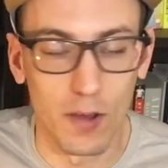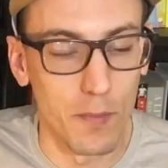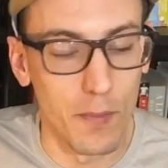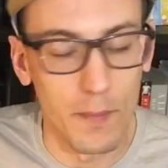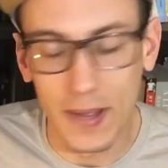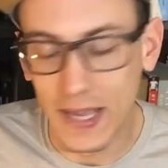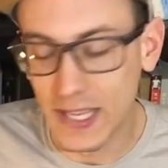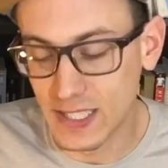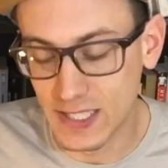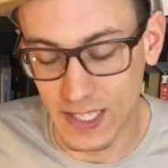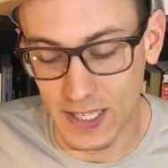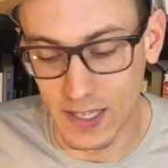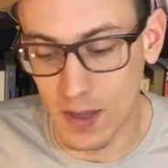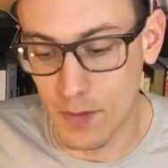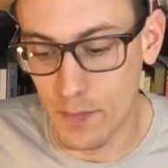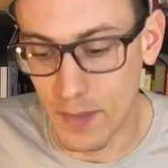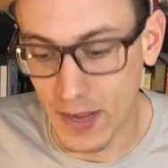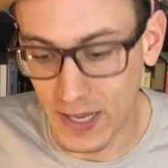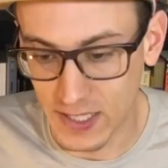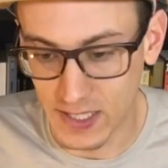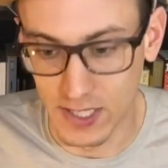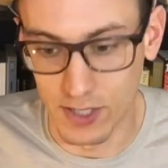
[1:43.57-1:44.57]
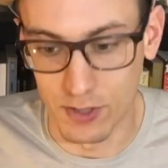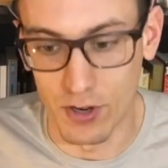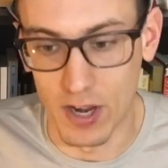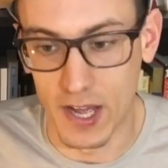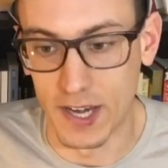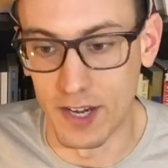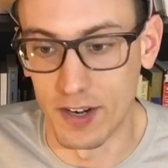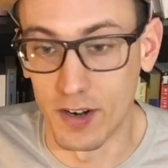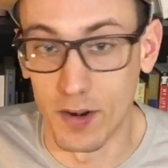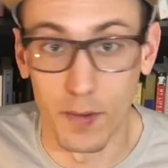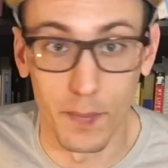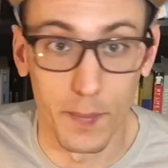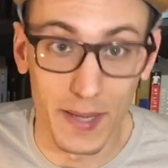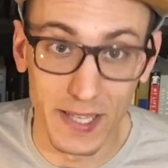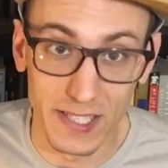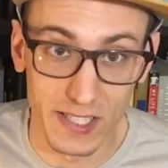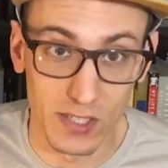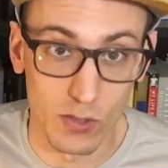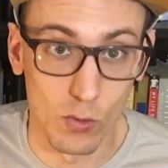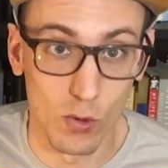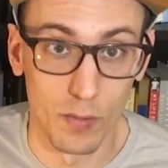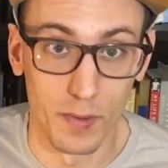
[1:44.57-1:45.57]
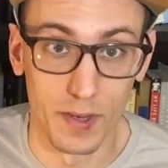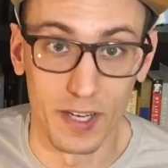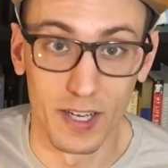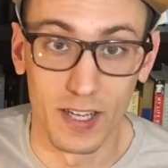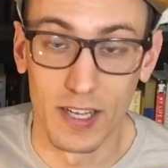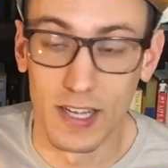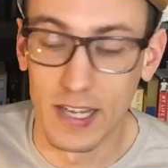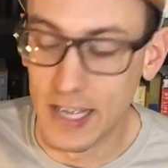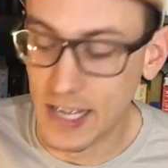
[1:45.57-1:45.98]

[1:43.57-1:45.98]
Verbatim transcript: Amazing, amazing writer, an amazing woman.